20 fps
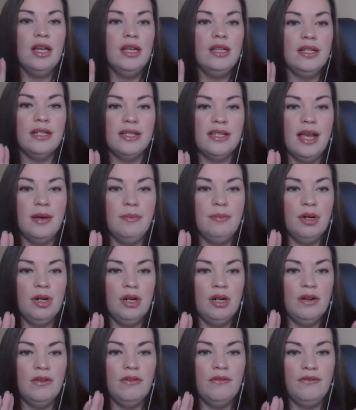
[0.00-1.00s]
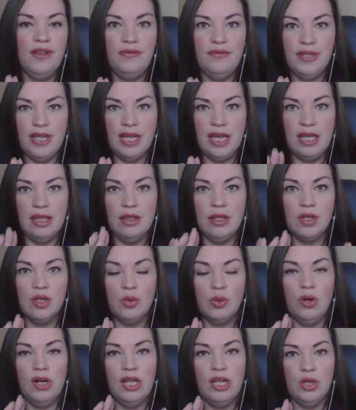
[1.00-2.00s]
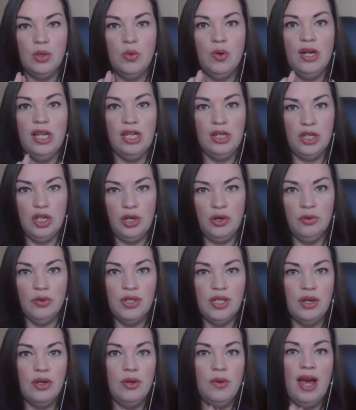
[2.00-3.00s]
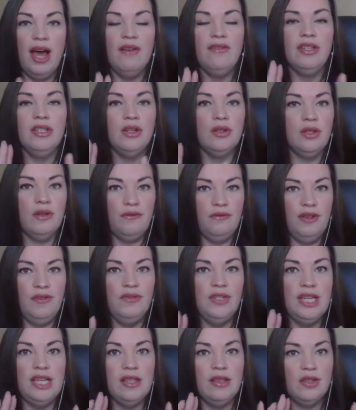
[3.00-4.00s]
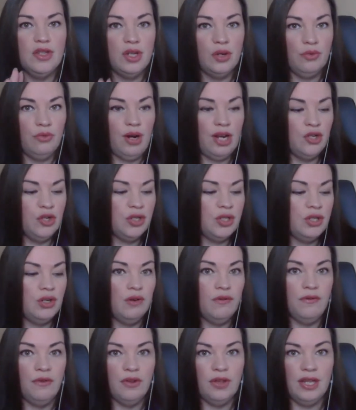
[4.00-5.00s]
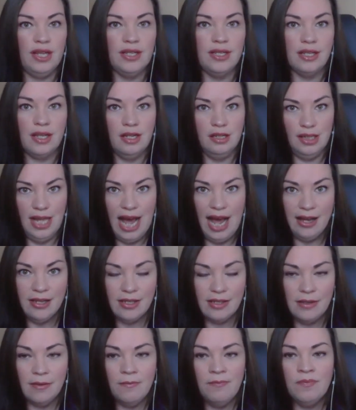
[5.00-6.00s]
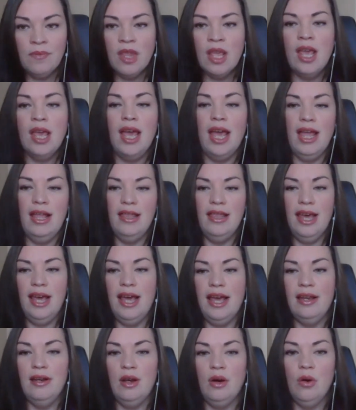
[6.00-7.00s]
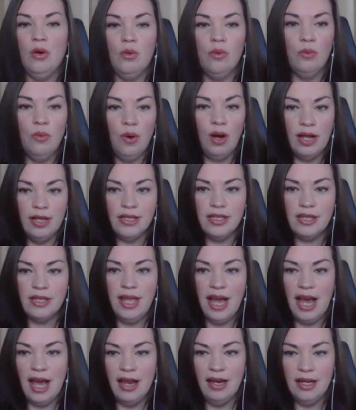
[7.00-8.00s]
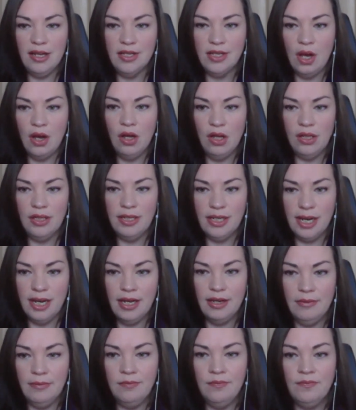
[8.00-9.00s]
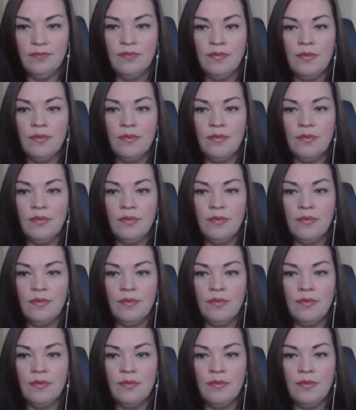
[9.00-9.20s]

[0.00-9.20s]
December 15th, 2022. So you have until the 15th to register for this class. And then once that is all done,